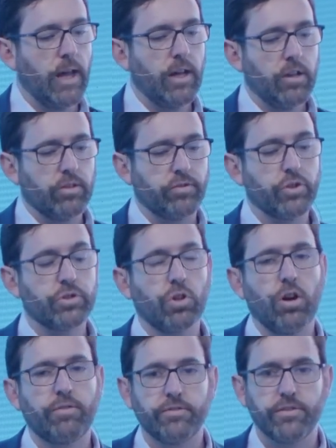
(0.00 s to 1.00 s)
first
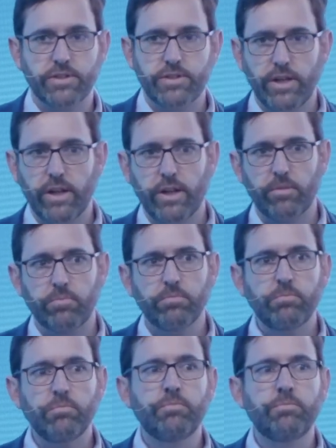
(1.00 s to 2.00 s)
half of this year,
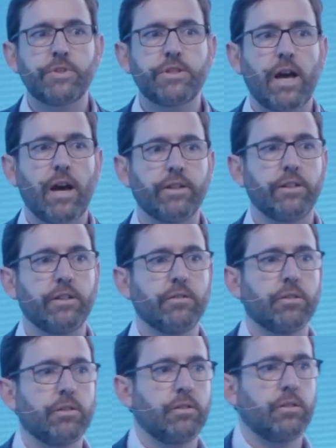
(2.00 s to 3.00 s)
Saudi